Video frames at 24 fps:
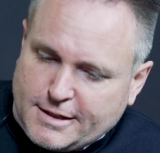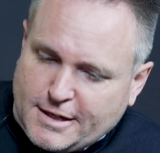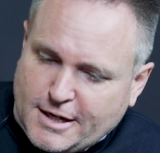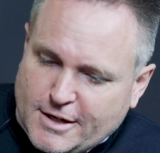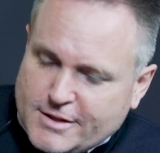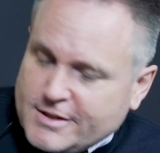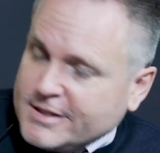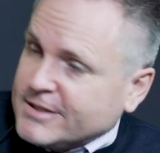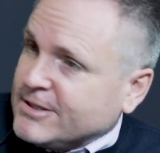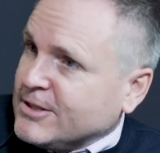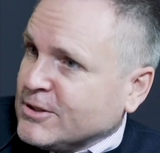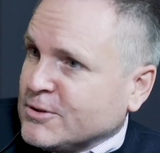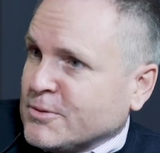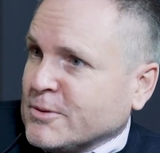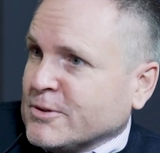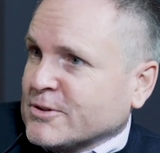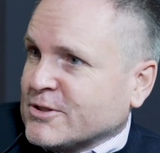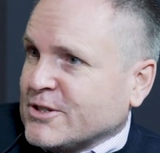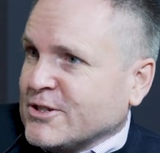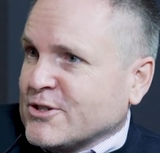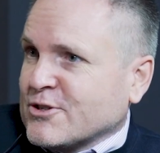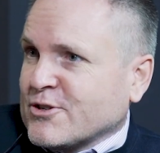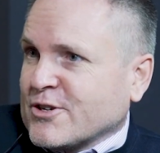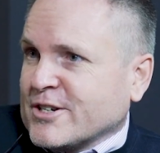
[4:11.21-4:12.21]
And this is
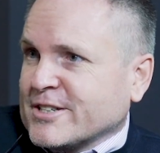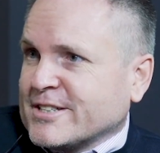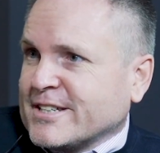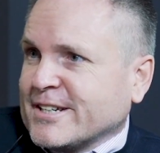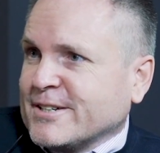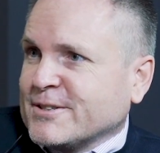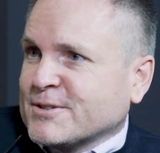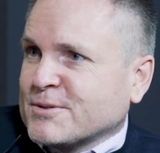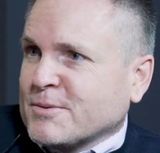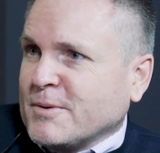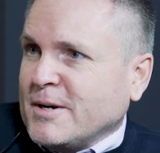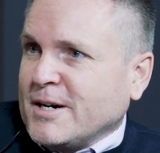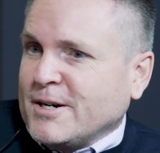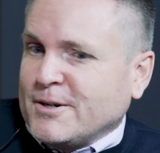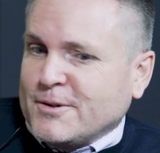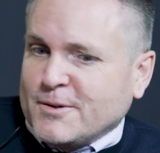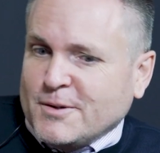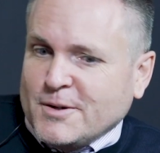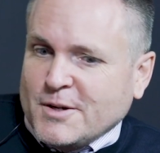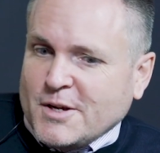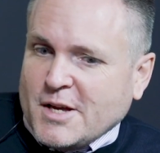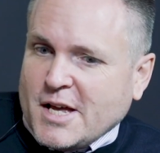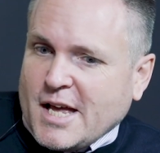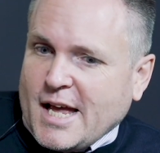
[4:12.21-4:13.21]
what's interesting as well,
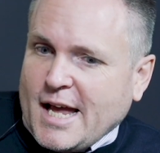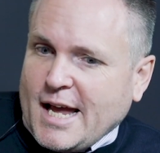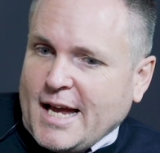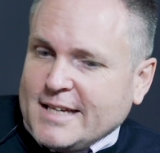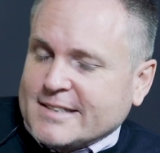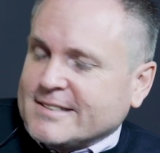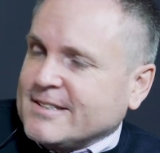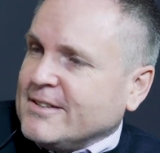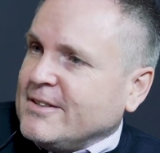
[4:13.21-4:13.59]
is